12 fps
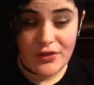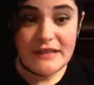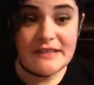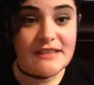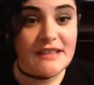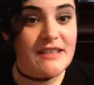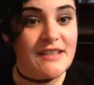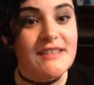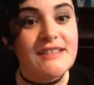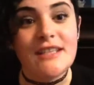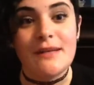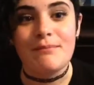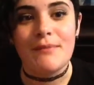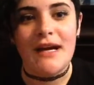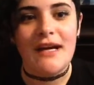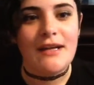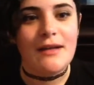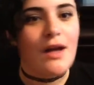This is
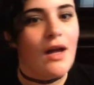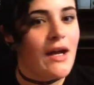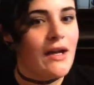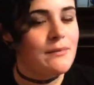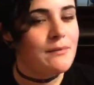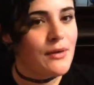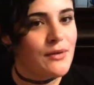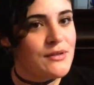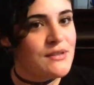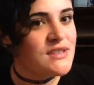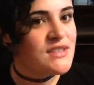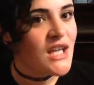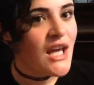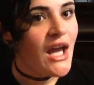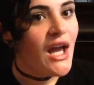my utmost